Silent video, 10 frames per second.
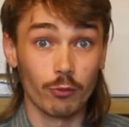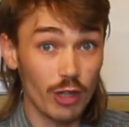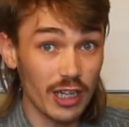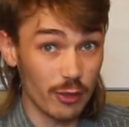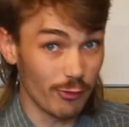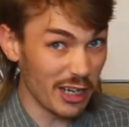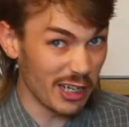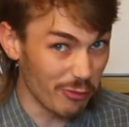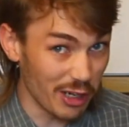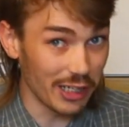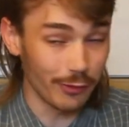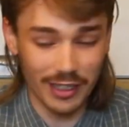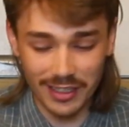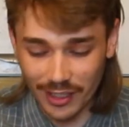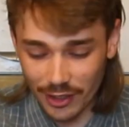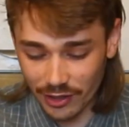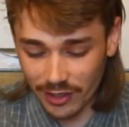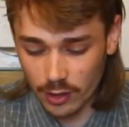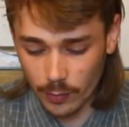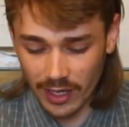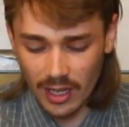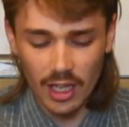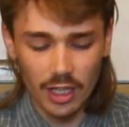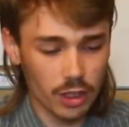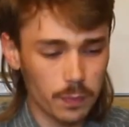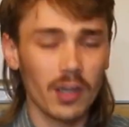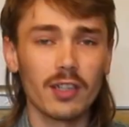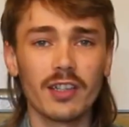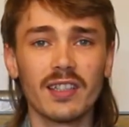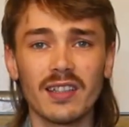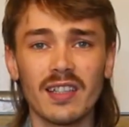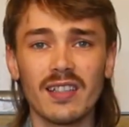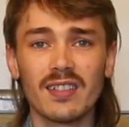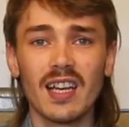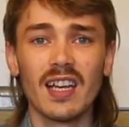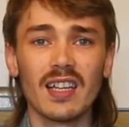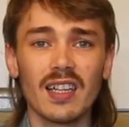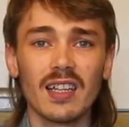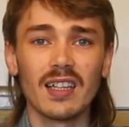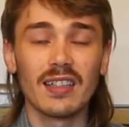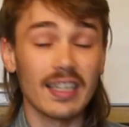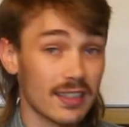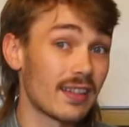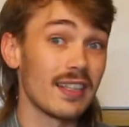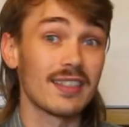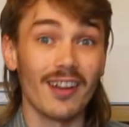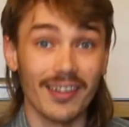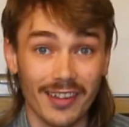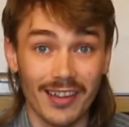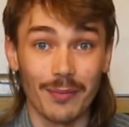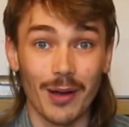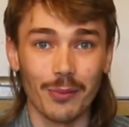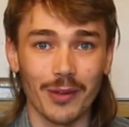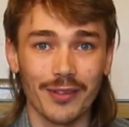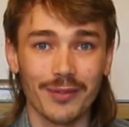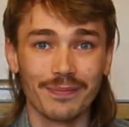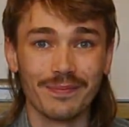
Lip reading: and really researching into it, just by looking at these, that's the things that I can come up with.